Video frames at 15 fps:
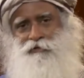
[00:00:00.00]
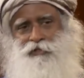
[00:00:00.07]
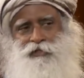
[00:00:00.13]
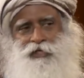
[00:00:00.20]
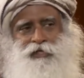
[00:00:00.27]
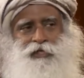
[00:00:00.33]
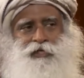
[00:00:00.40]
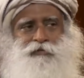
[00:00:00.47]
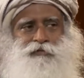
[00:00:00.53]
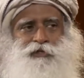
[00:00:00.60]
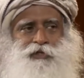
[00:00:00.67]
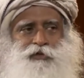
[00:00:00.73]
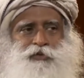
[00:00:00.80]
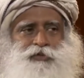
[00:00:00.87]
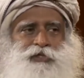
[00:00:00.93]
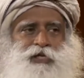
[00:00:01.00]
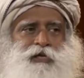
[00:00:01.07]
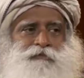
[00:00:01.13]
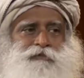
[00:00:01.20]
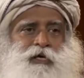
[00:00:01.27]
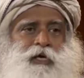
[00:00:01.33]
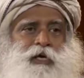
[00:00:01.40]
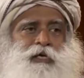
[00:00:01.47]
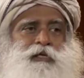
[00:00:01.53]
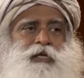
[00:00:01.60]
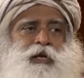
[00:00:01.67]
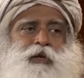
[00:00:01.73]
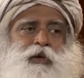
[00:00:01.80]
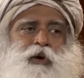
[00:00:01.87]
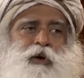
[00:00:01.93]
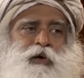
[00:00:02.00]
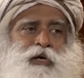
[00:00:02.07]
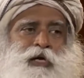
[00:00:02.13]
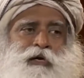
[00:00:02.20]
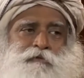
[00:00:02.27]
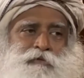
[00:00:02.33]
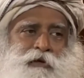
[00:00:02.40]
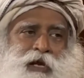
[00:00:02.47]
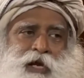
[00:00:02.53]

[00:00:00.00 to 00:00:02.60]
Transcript: integrity within yourself, the longing for